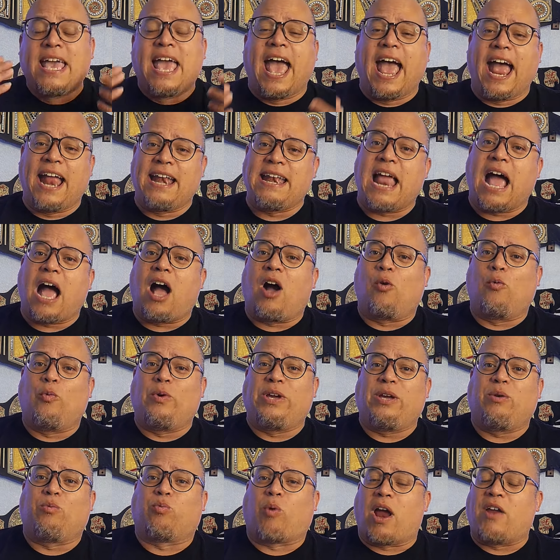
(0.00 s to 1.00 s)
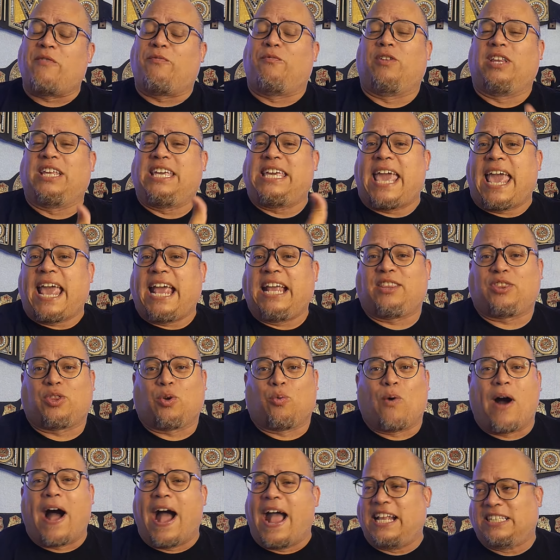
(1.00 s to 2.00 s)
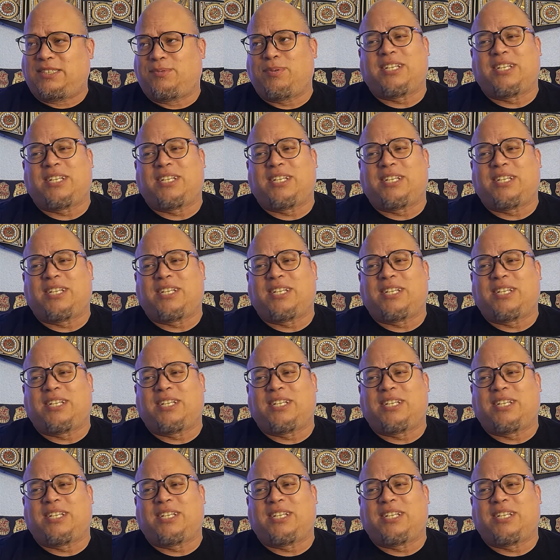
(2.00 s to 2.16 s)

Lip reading: and now we rightfully hate the Wyatts,